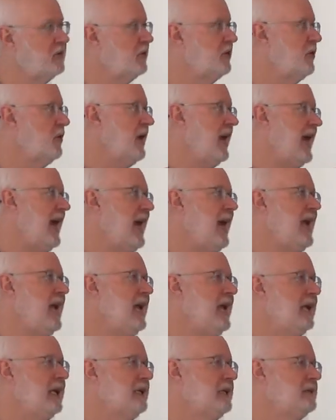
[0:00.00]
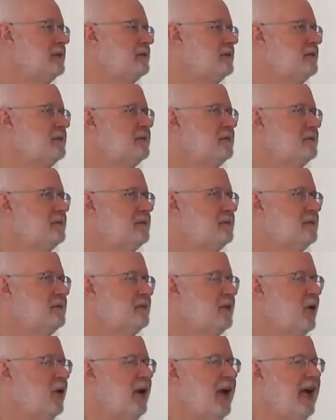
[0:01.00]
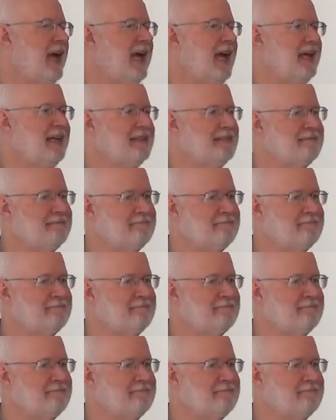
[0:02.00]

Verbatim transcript: are you okay? Yeah. Okay.